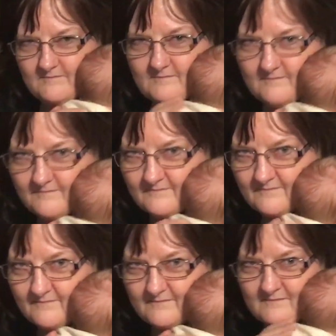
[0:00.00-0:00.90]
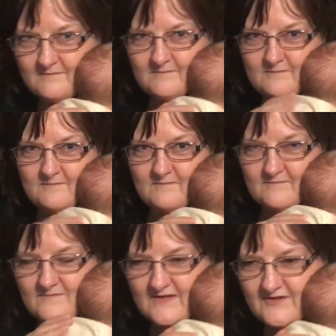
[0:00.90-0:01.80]
What'd she say?
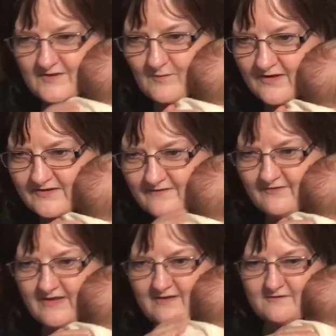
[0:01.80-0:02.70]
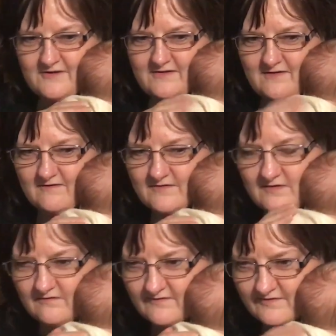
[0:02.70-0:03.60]
She watched the video and she goes,
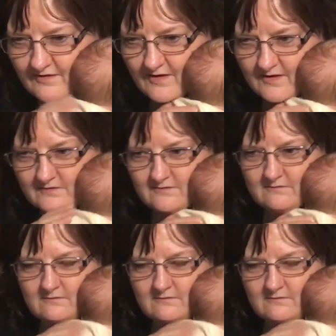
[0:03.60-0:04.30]
who's Josh?